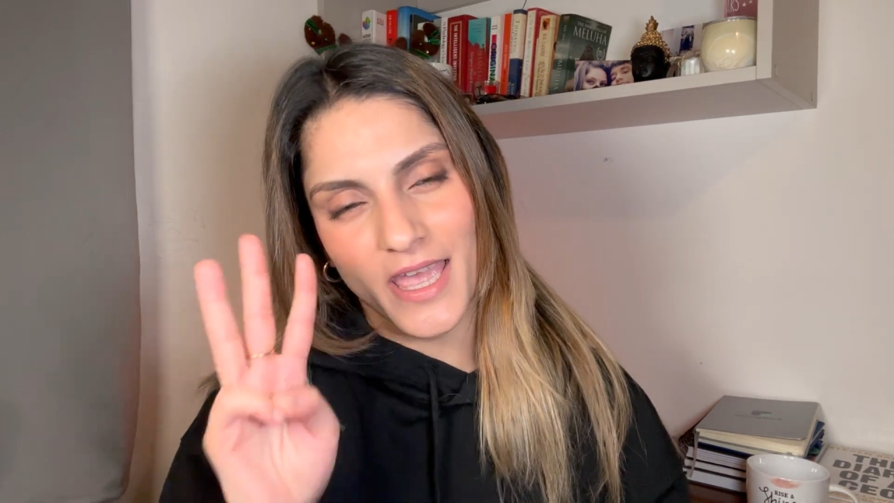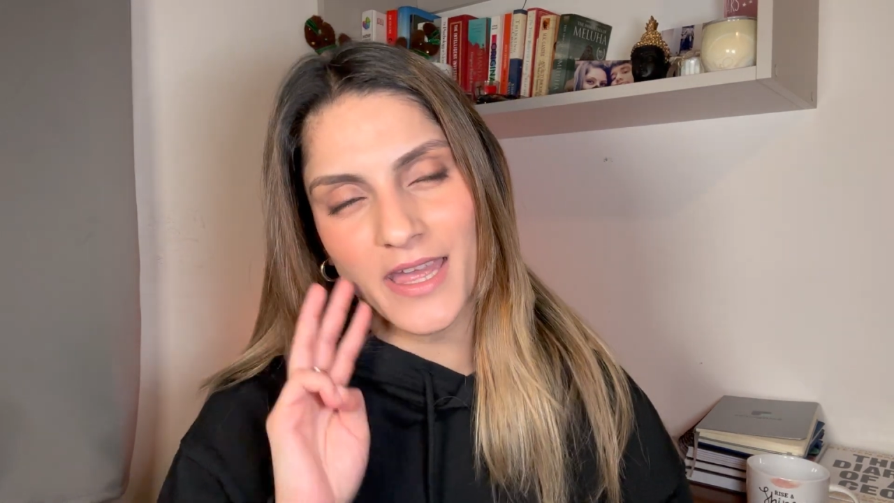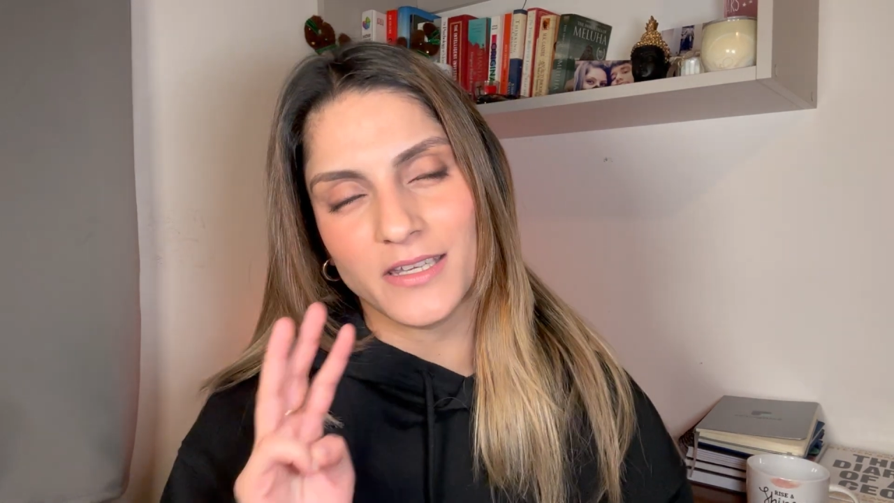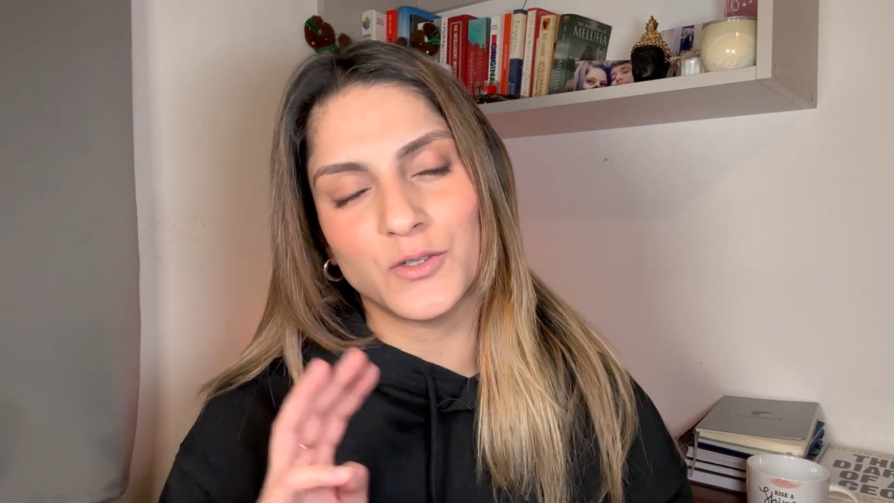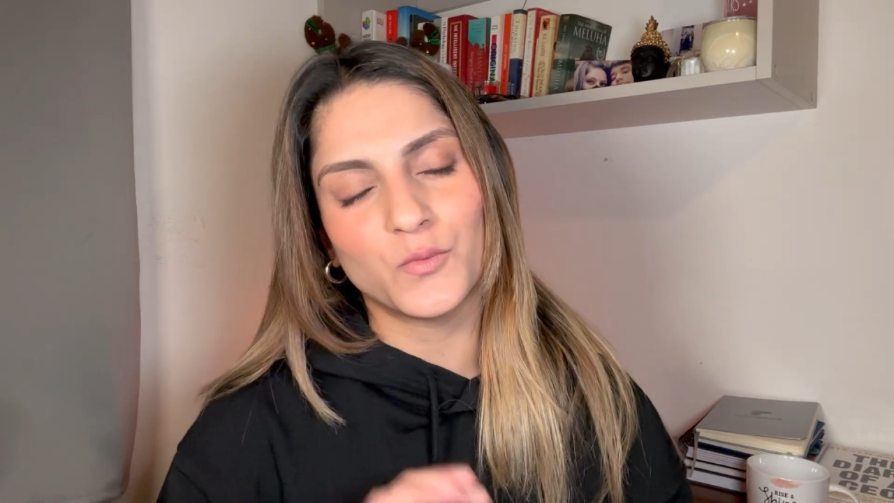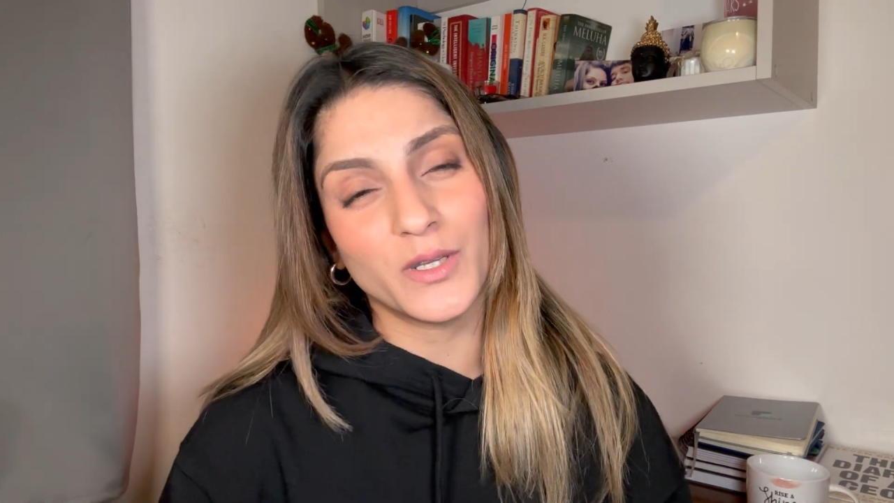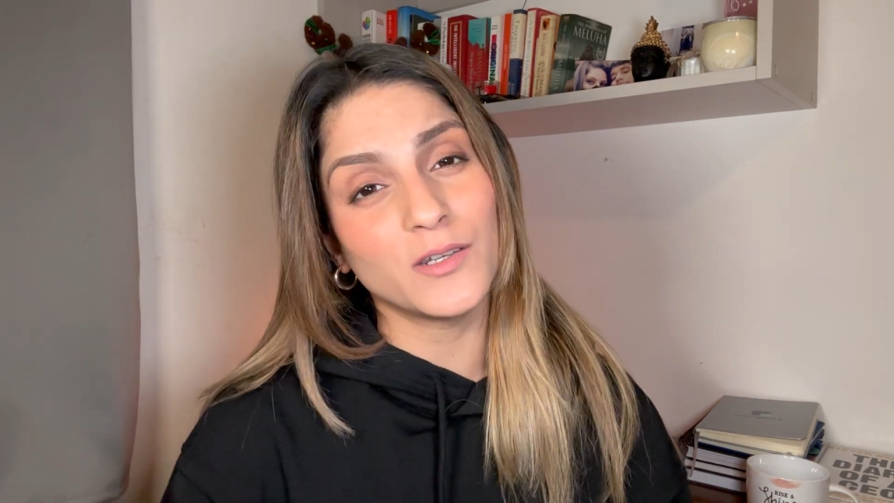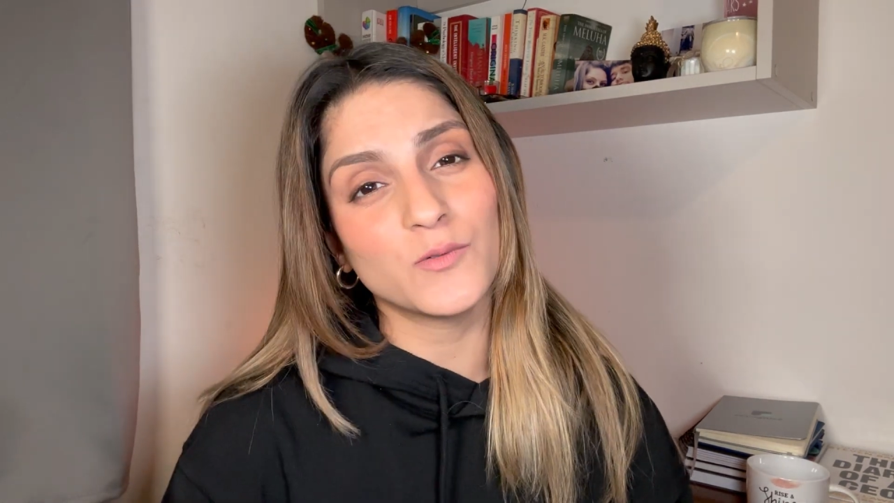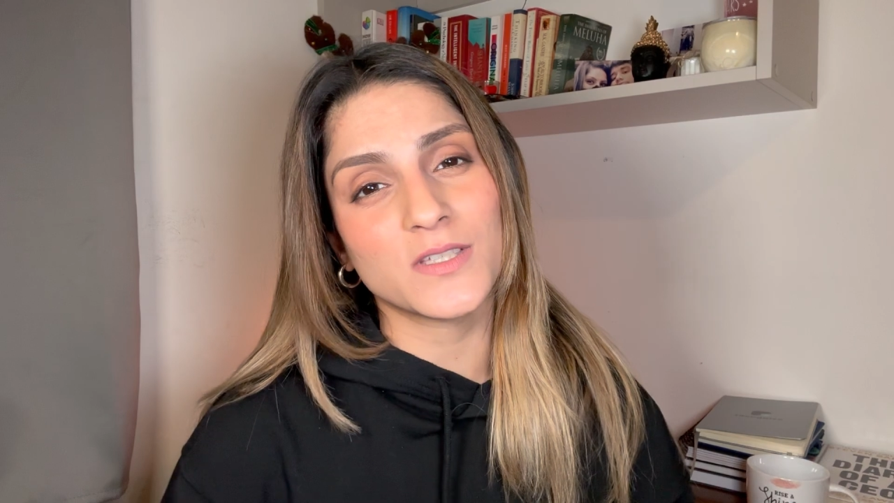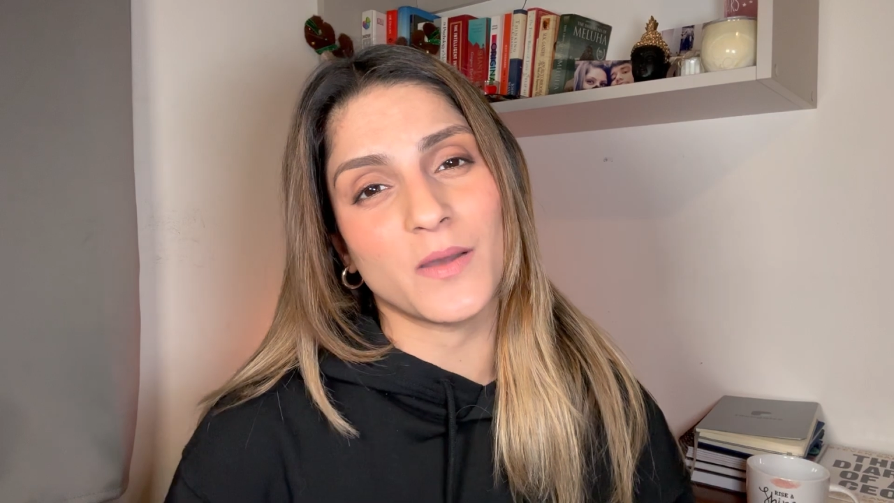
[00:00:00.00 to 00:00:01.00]
and you will
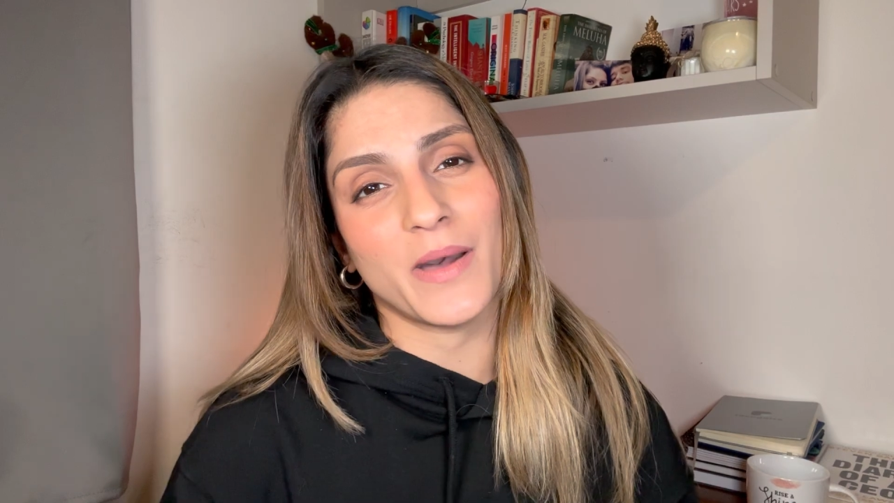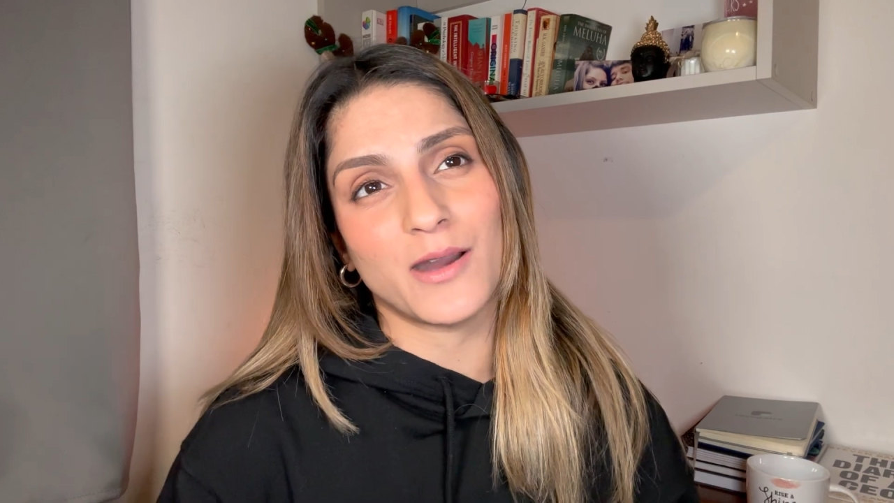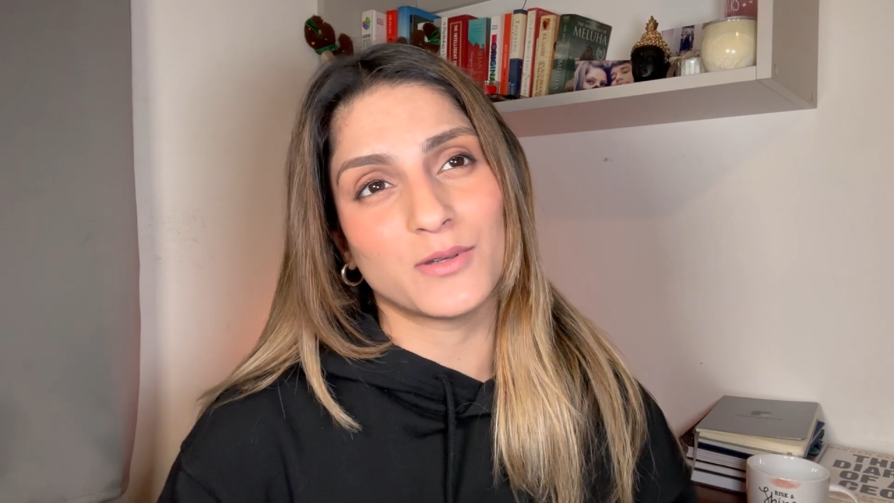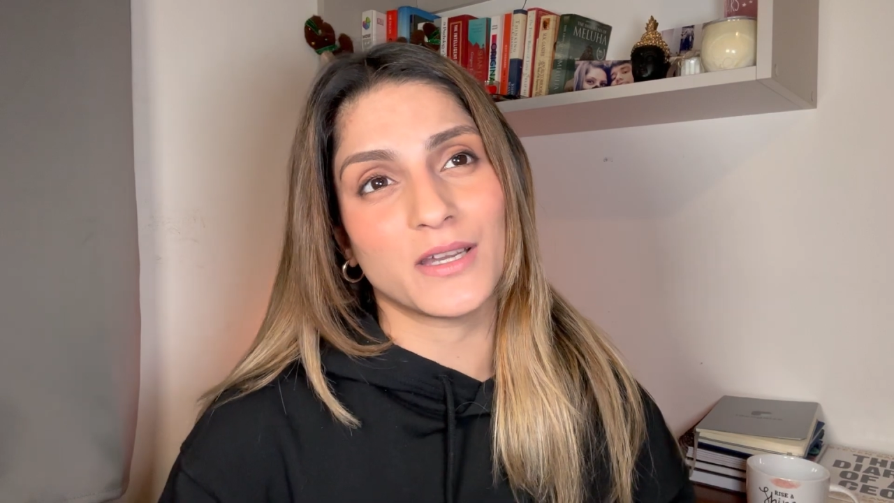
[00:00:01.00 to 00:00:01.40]
lose about